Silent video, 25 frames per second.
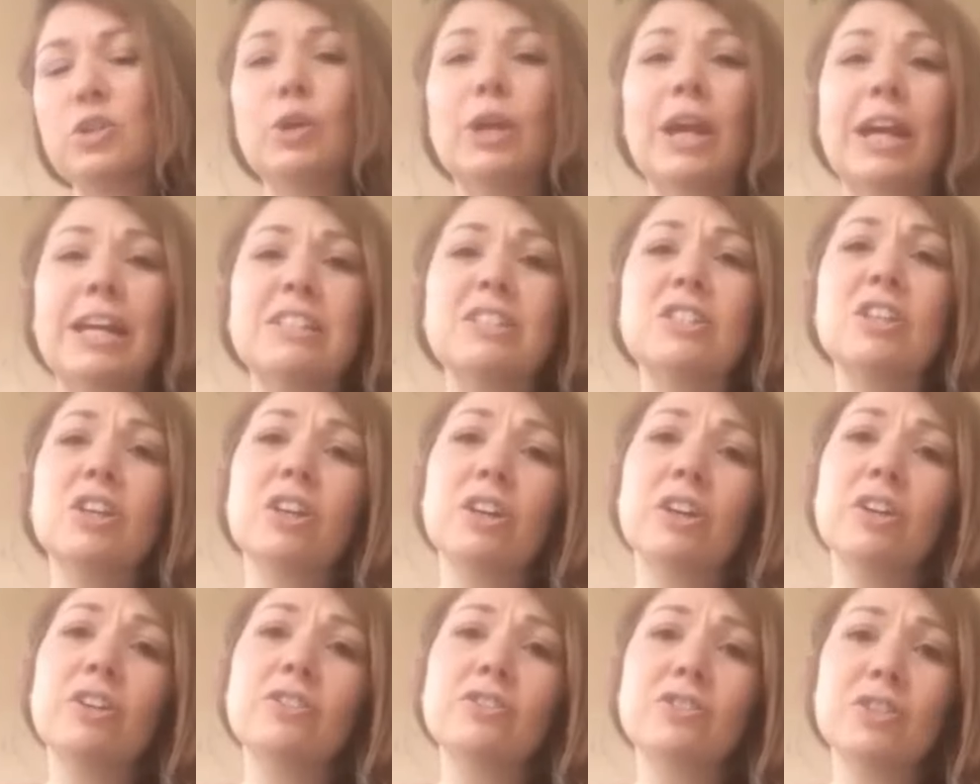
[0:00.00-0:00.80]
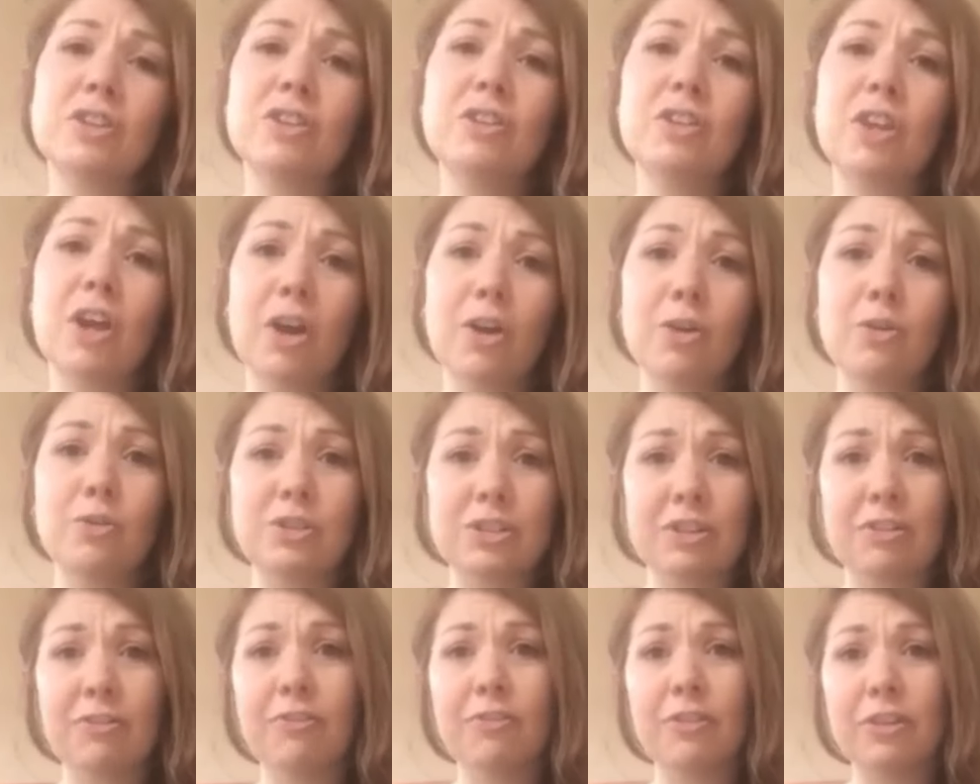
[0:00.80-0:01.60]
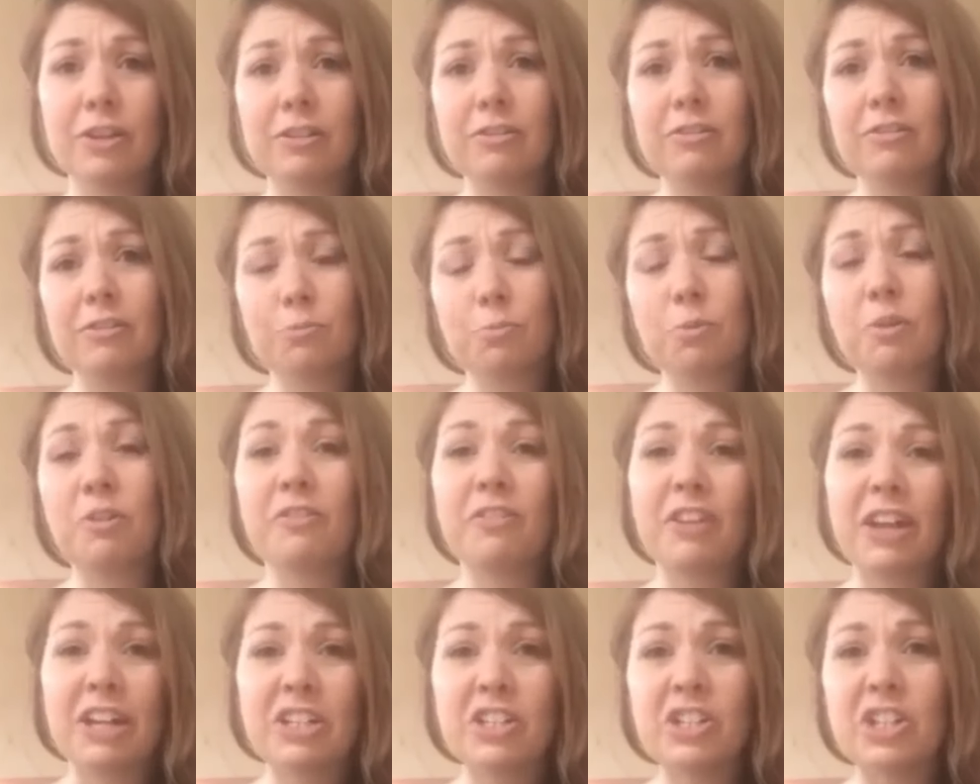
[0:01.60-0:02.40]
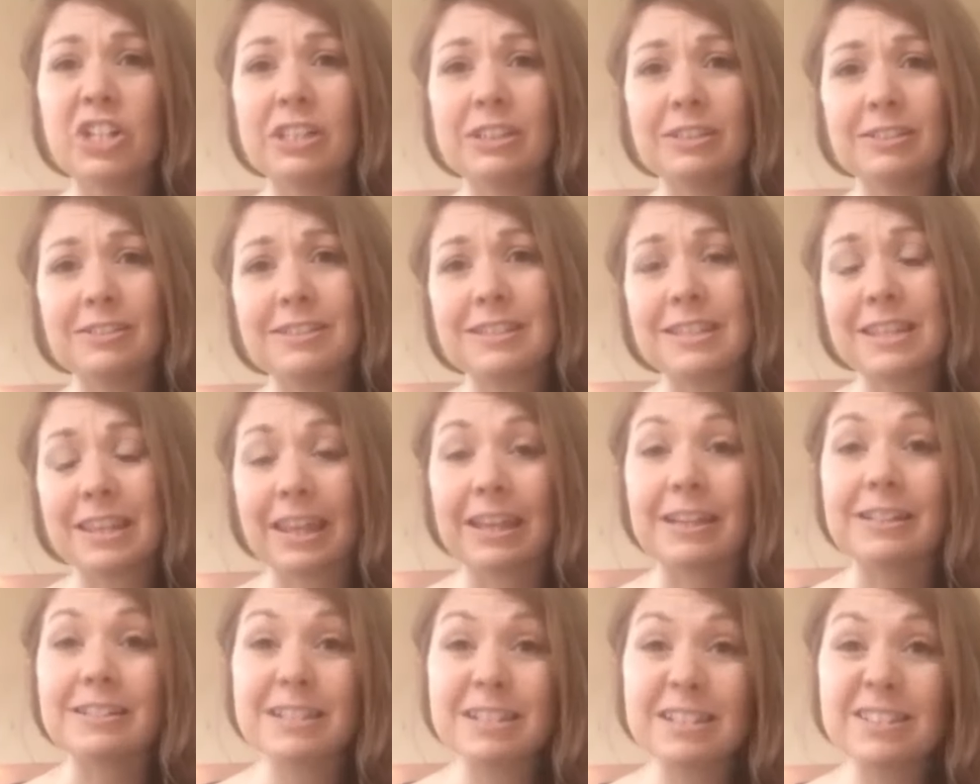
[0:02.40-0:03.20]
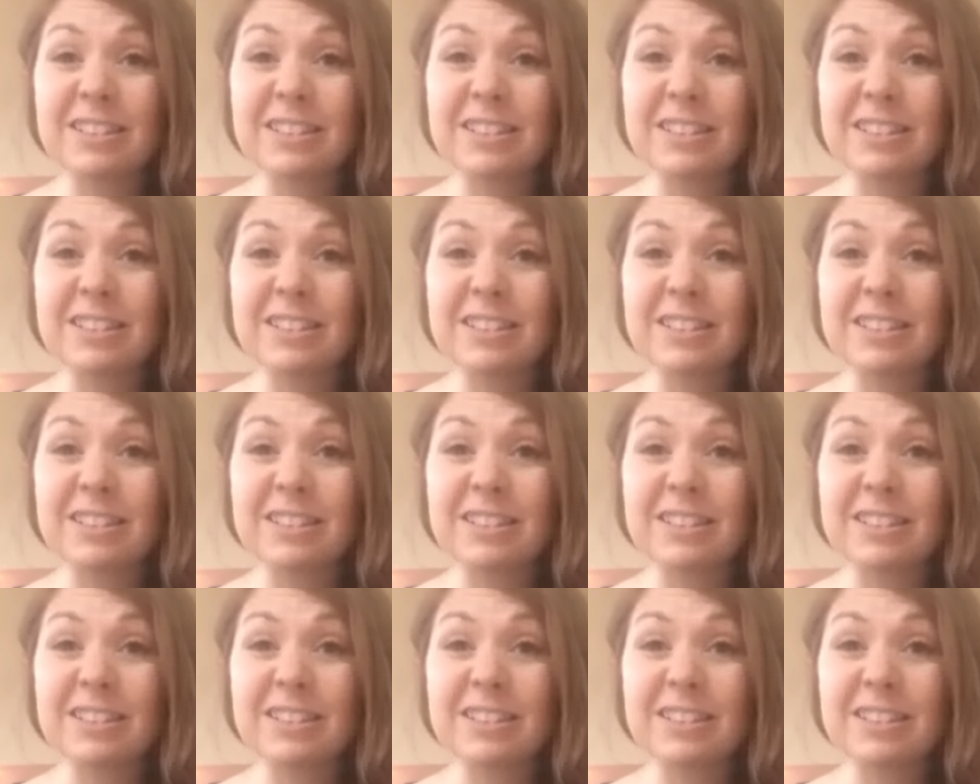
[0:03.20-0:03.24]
You get to know different professions and things.